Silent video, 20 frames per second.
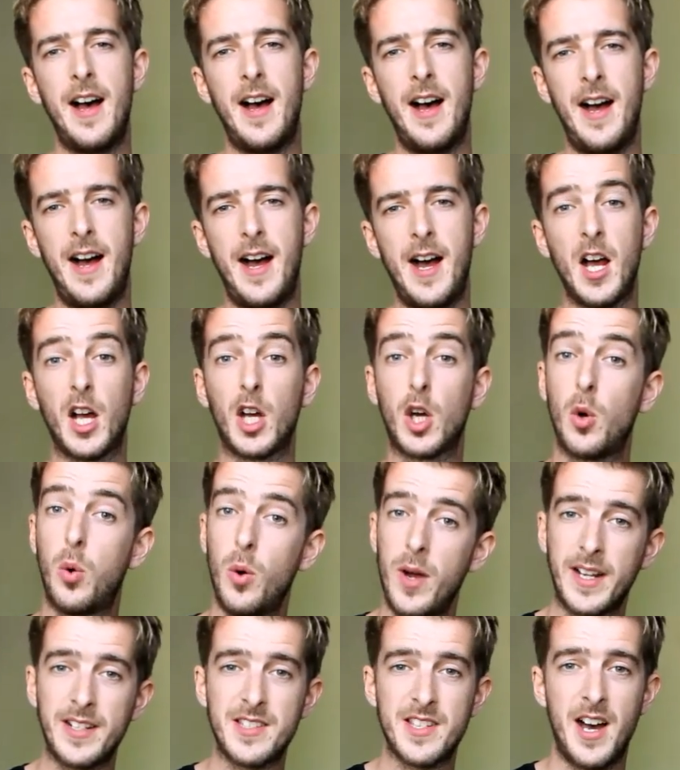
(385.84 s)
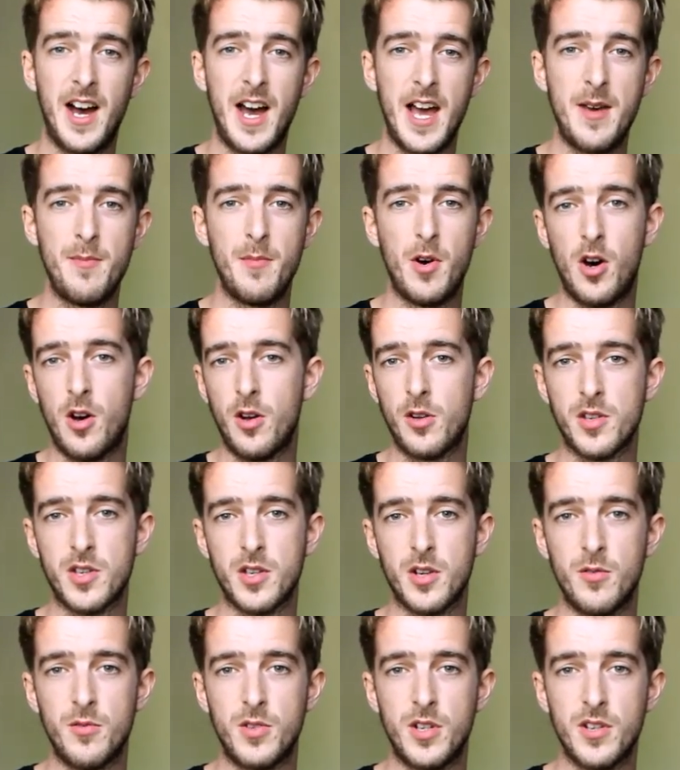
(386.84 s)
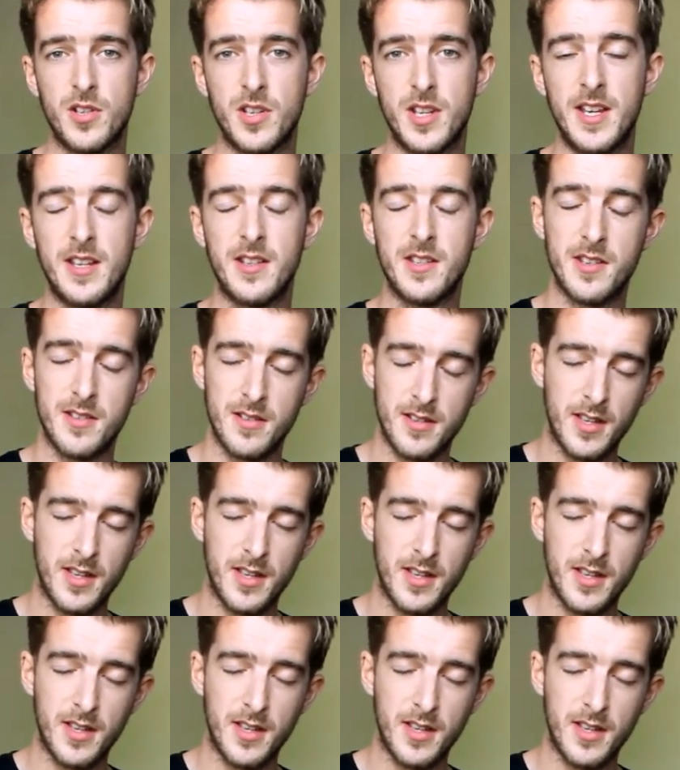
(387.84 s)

QuickTime also does it.